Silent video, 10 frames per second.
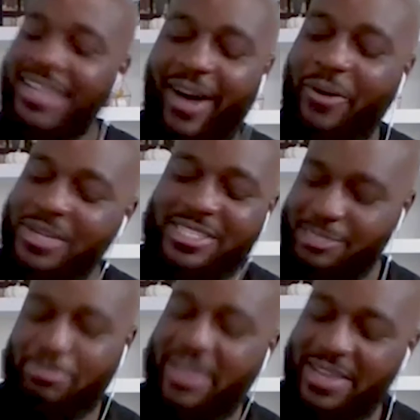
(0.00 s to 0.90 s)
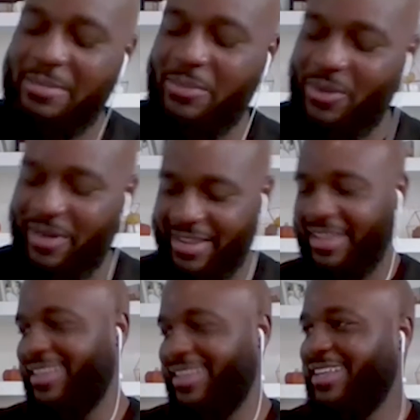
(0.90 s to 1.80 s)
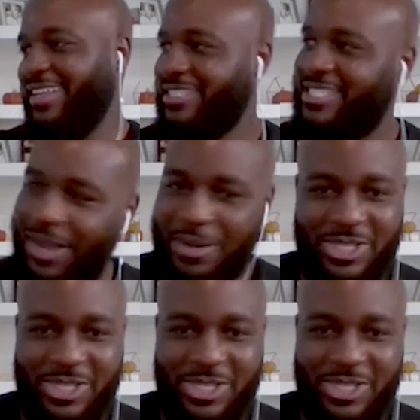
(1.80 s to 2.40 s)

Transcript: we just playing Morgan. Talk to